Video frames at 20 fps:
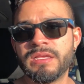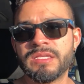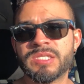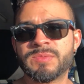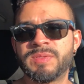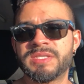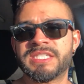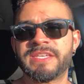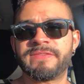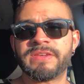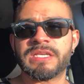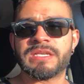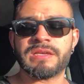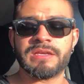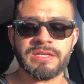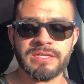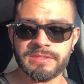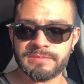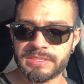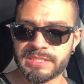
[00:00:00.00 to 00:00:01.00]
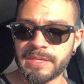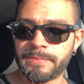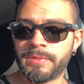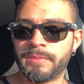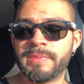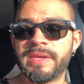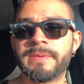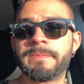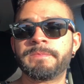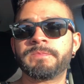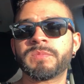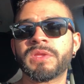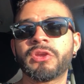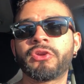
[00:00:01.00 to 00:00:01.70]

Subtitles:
specific supplement.